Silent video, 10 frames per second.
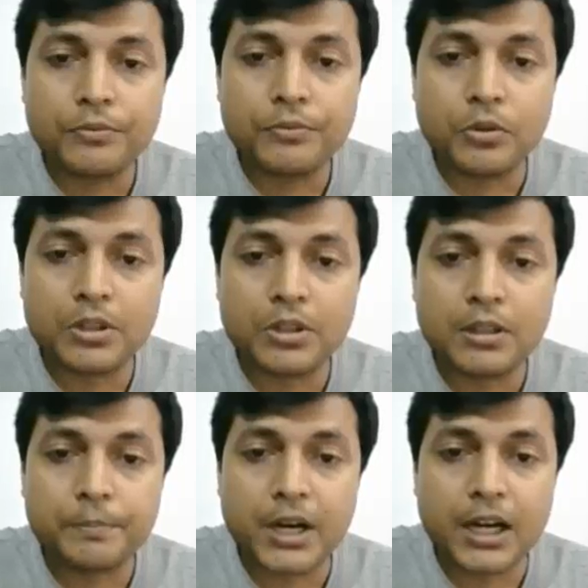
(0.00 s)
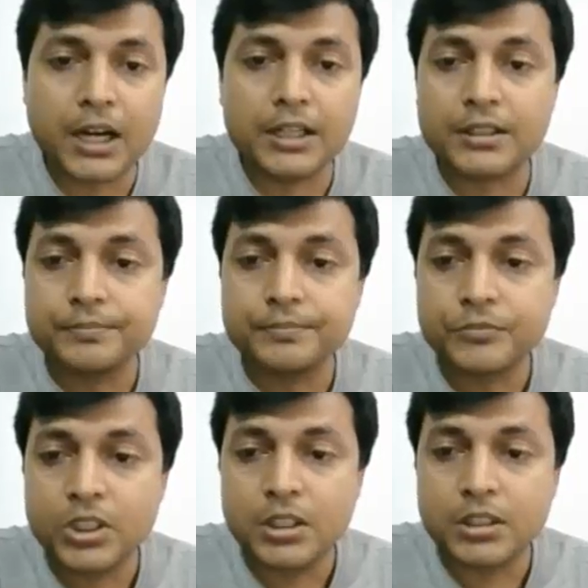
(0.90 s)
floral part
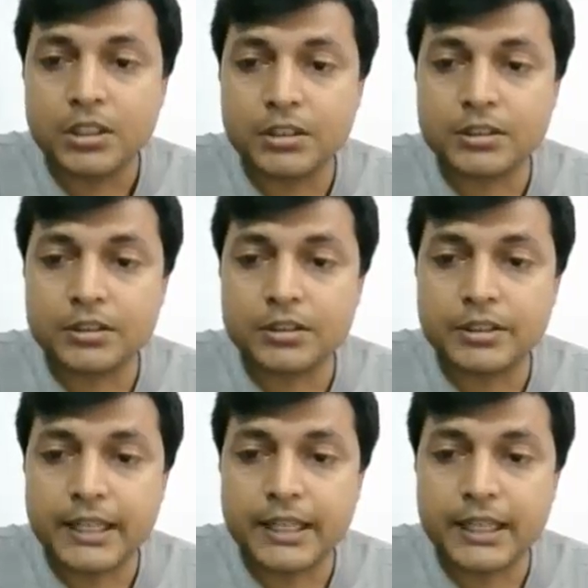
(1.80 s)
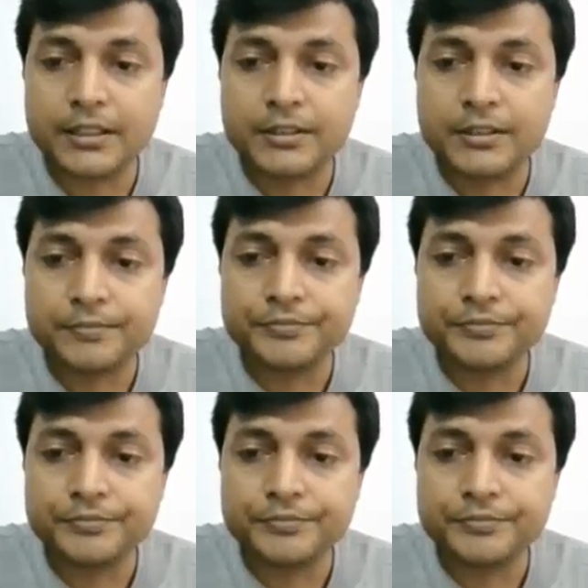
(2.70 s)
other than